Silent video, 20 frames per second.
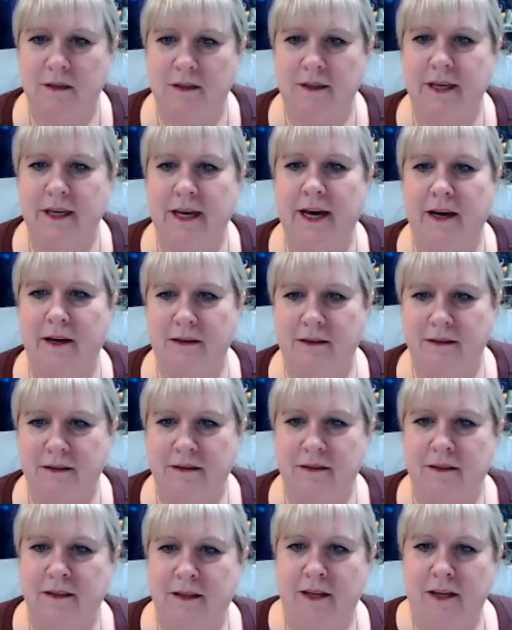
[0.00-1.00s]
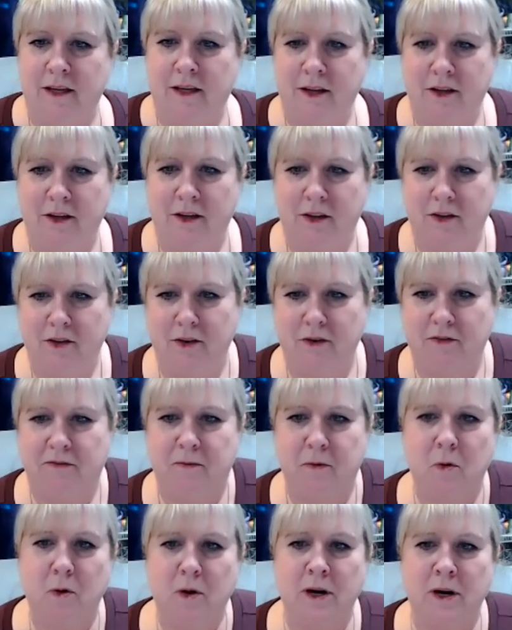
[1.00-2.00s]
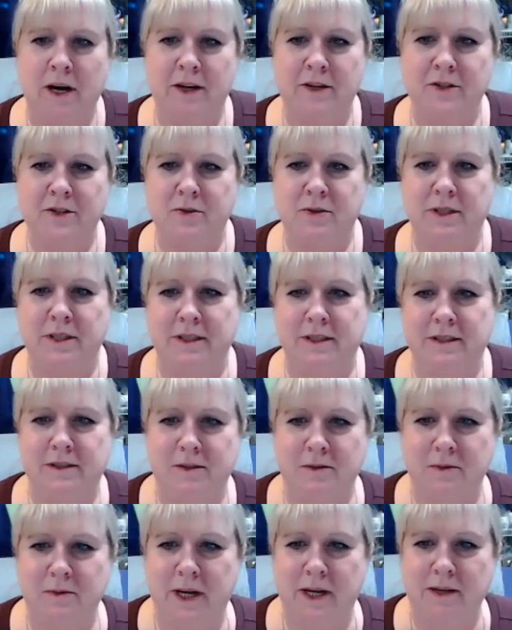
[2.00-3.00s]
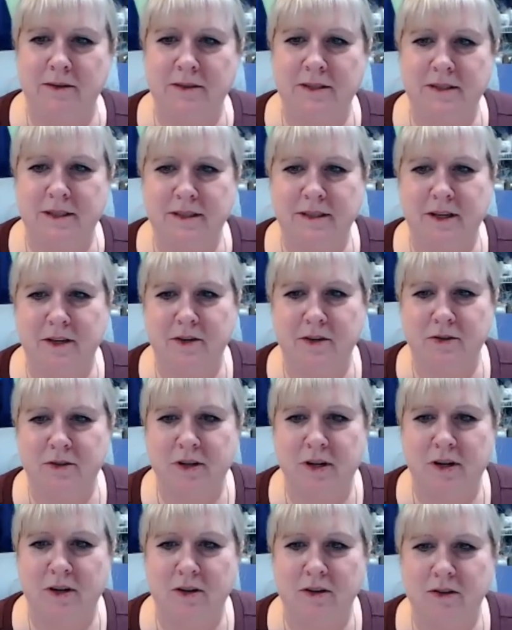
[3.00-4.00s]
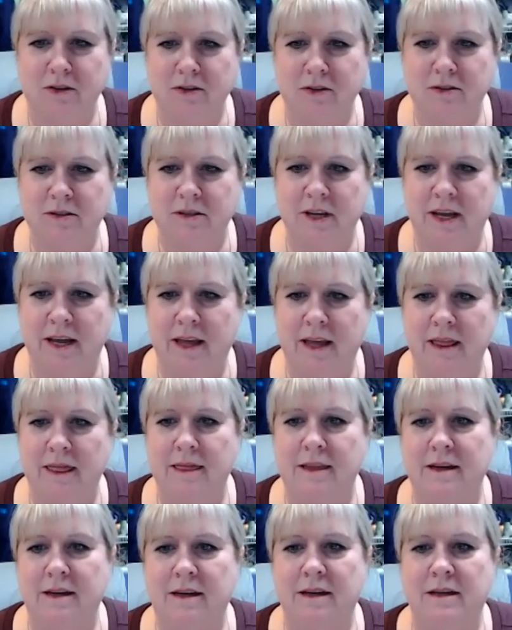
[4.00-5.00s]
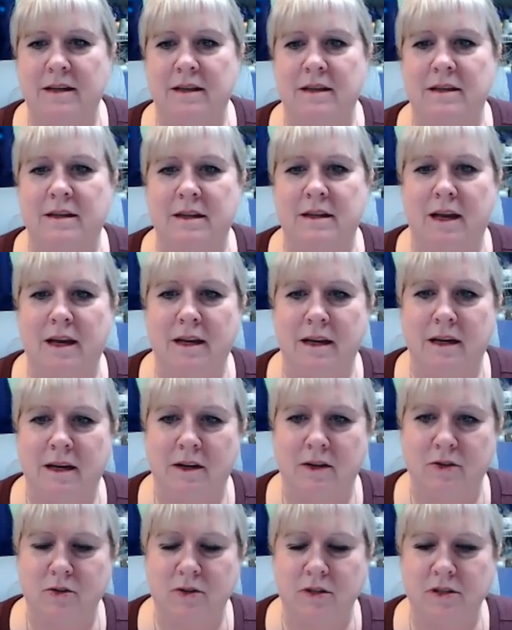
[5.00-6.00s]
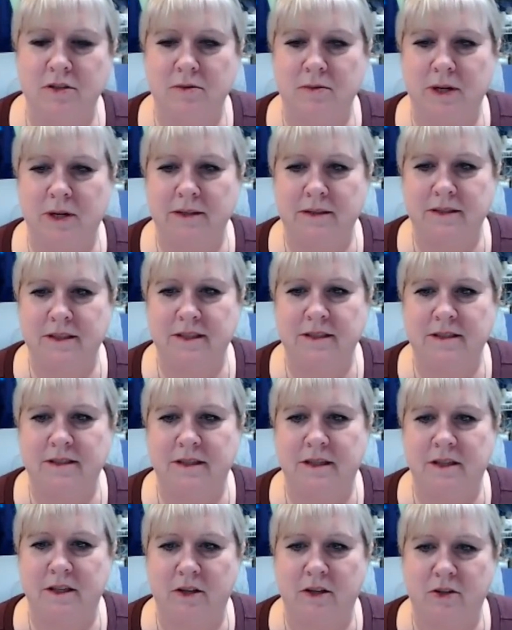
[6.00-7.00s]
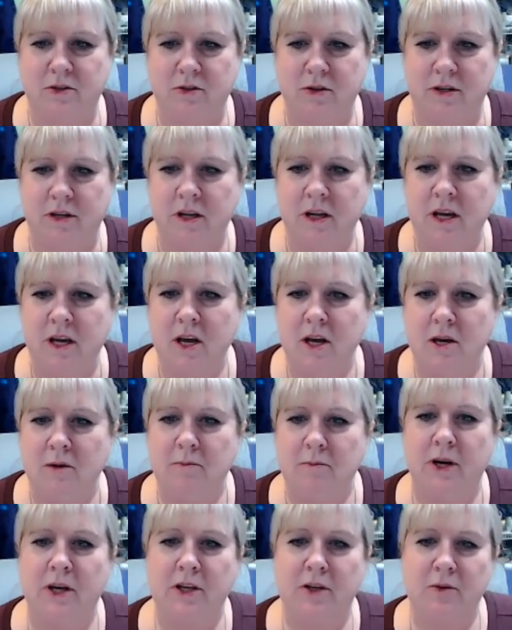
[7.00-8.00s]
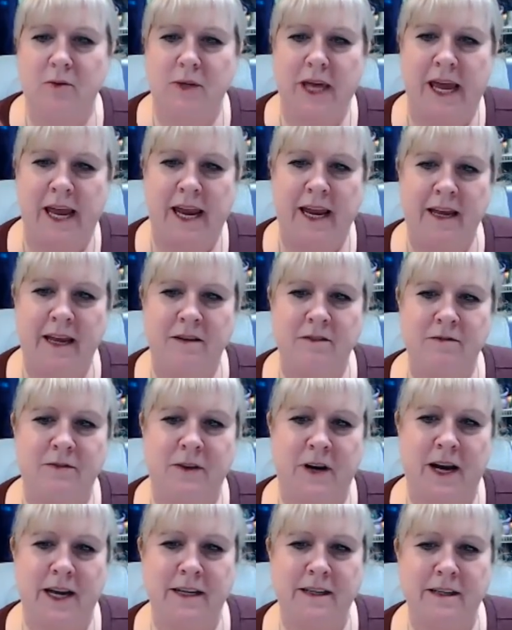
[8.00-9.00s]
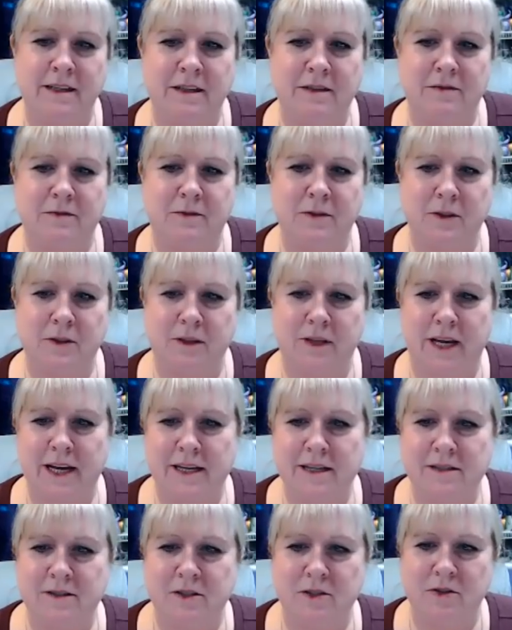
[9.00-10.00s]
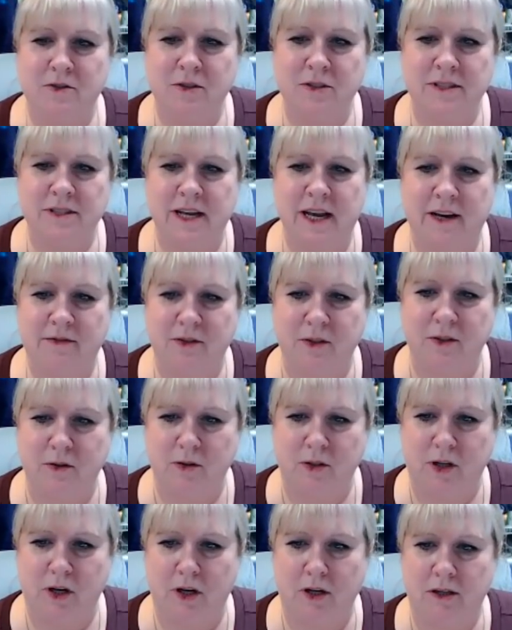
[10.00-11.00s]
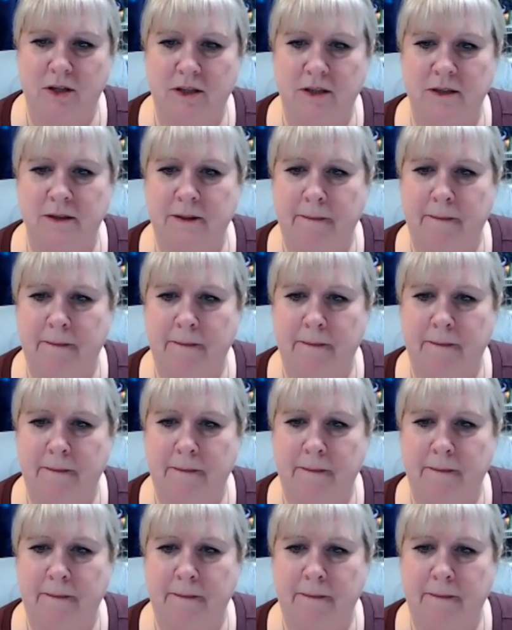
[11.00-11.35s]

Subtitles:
Yeah. The 400 is around $600 and the 800 is around $1,600. But you can find it for less. You just have to look.